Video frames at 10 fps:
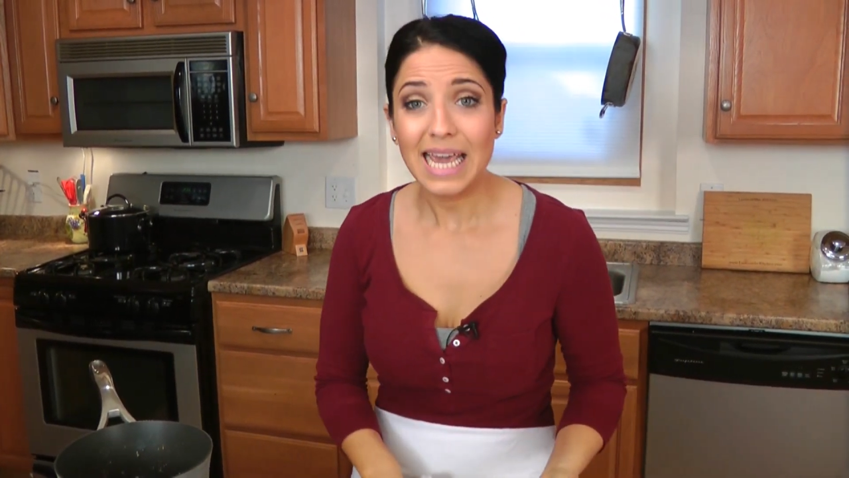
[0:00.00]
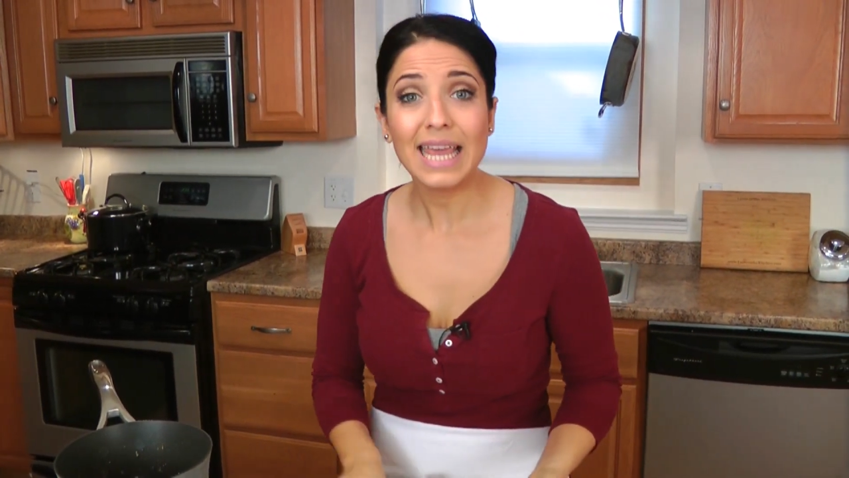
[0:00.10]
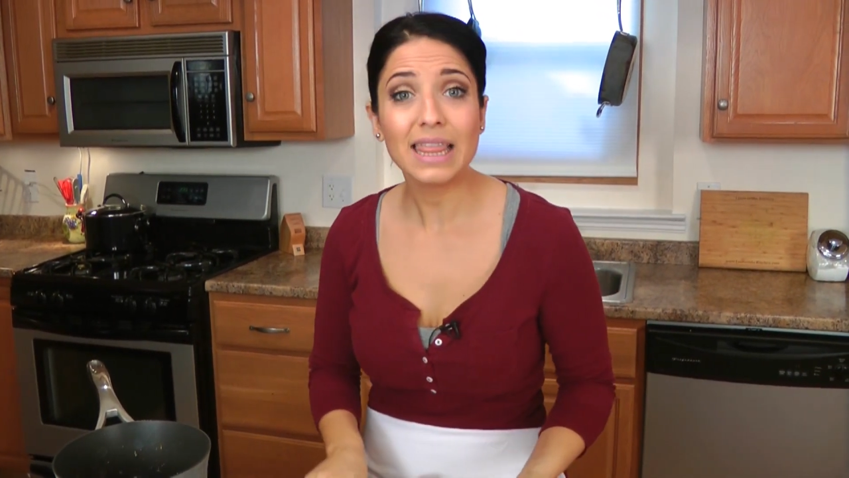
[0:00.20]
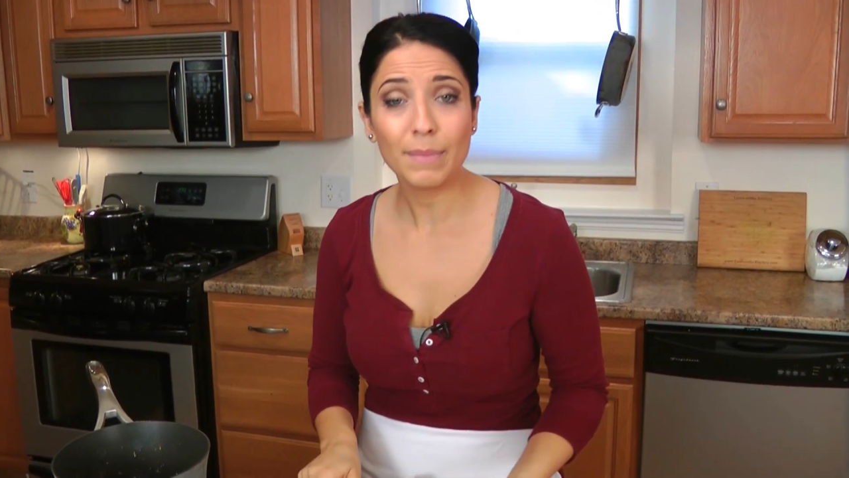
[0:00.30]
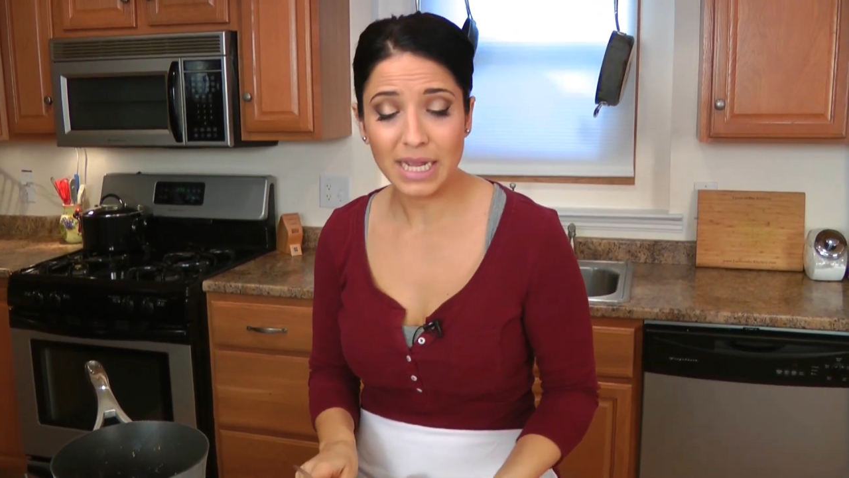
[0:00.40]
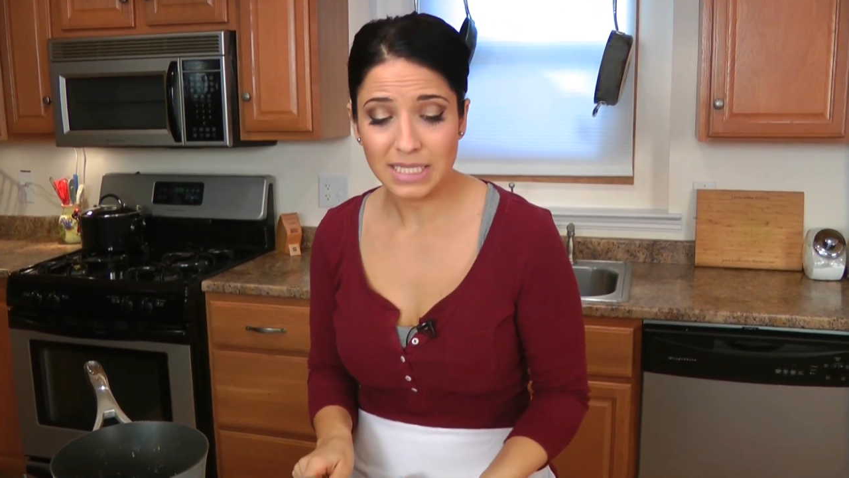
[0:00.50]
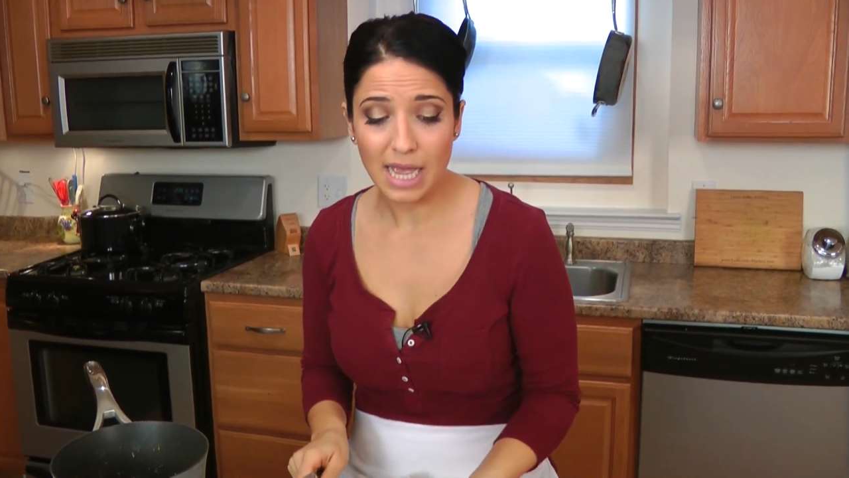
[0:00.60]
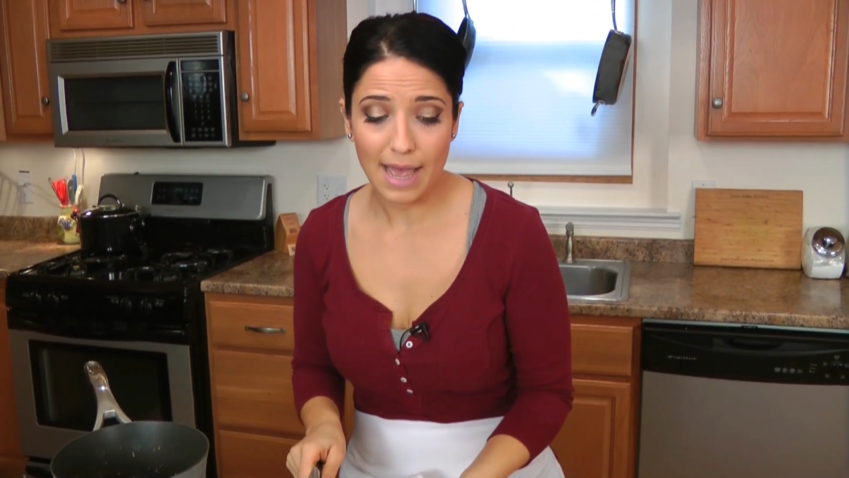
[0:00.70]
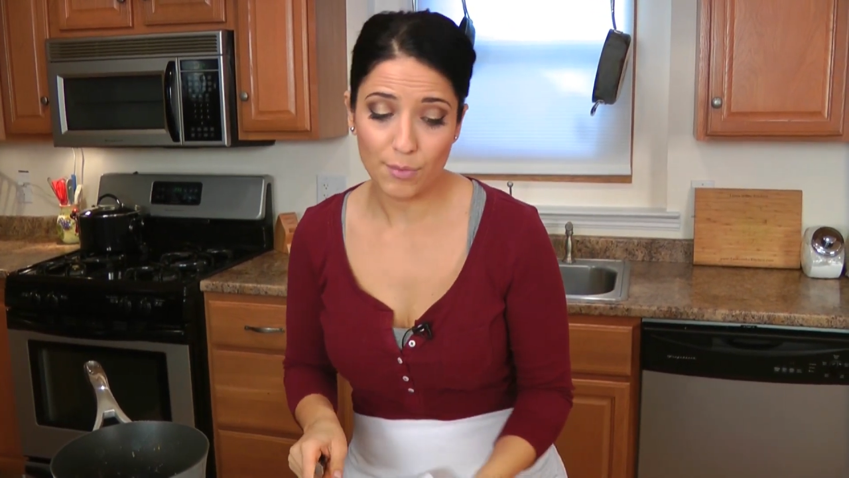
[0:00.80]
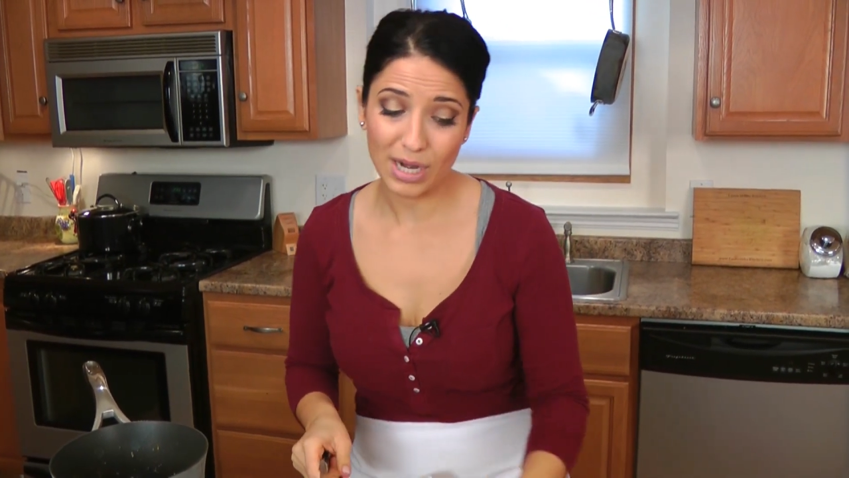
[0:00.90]
In the
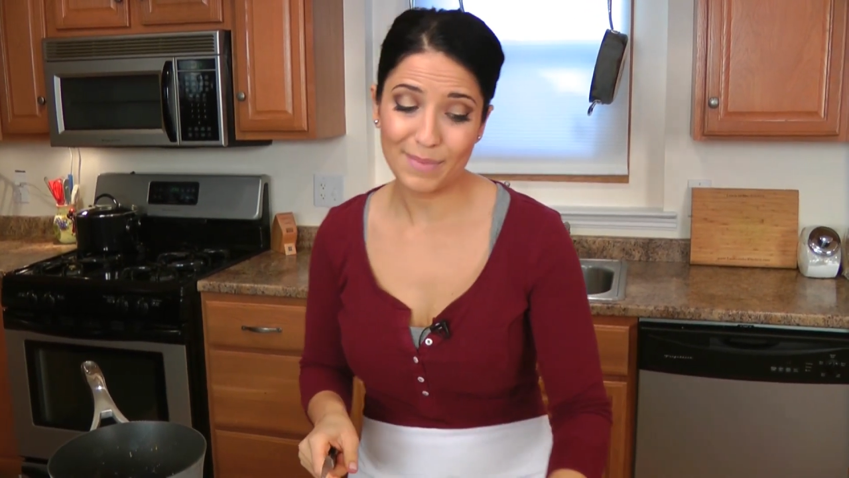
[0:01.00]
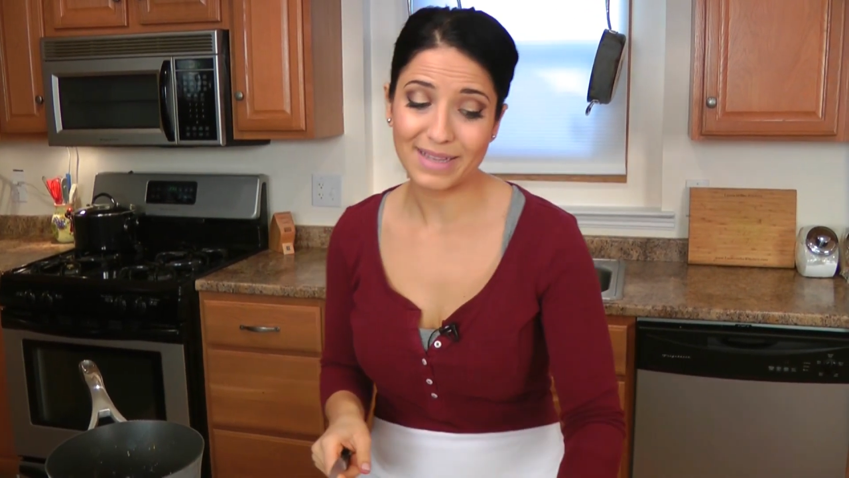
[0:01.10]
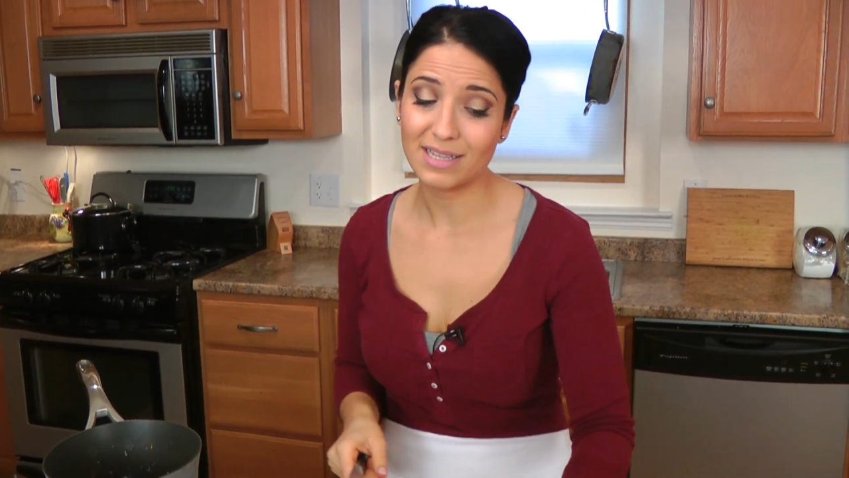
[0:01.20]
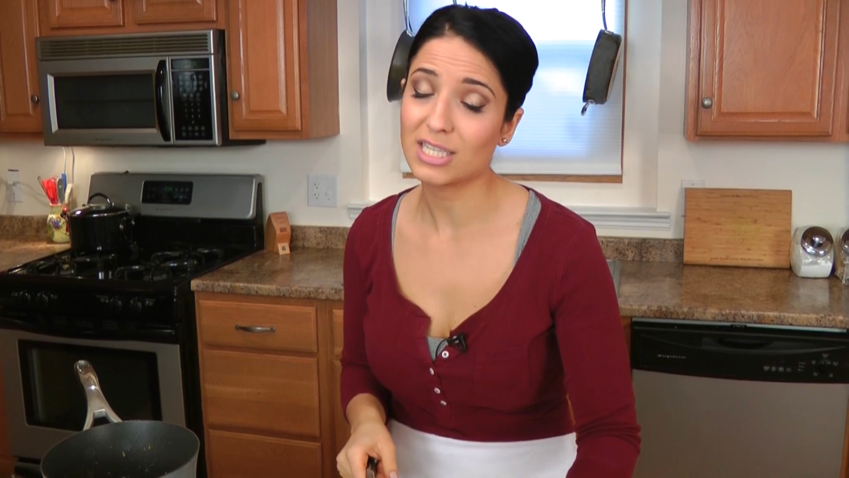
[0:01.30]
meantime, we're gonna make the